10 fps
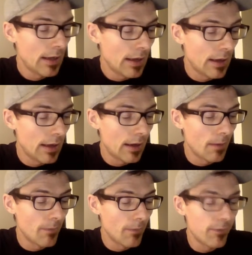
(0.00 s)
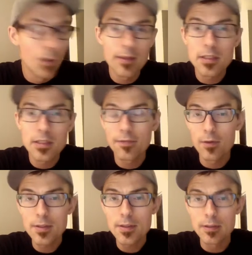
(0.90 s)
For this
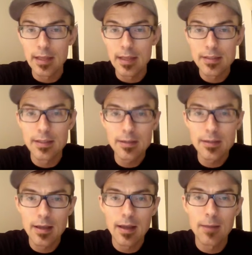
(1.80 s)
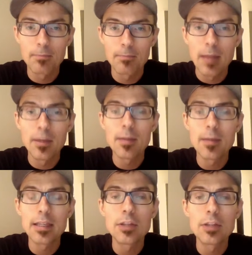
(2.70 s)
first lesson, I'm going to
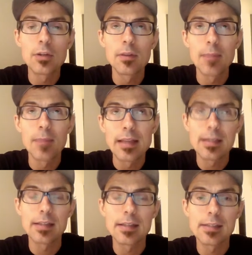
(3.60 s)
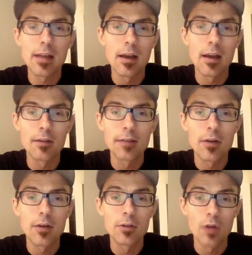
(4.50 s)
be teaching the basics of
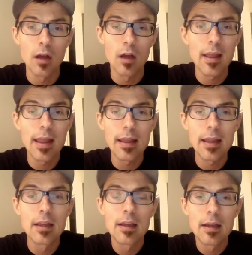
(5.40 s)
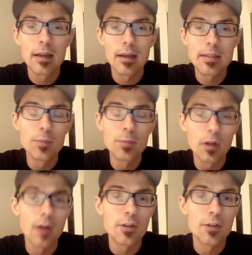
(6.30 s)
how to draw a simple
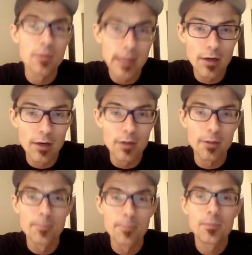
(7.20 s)
cartoon character.